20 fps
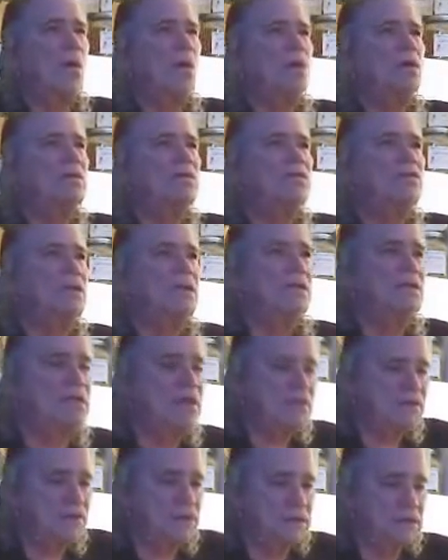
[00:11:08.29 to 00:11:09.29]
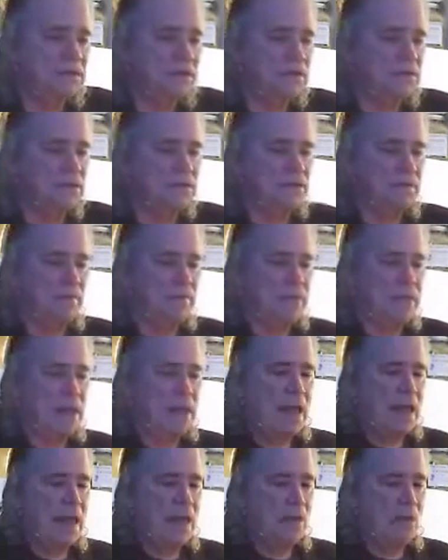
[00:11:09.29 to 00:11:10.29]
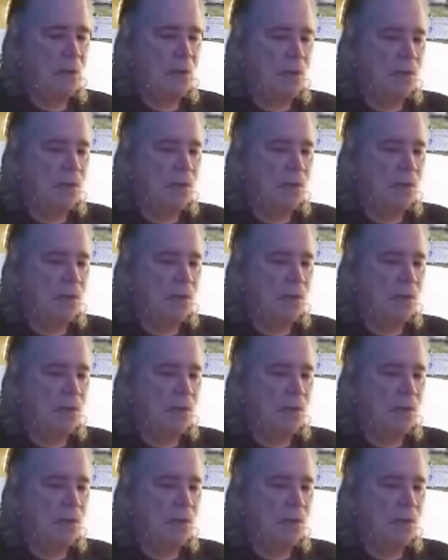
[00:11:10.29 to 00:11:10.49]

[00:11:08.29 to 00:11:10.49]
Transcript: all of the differences and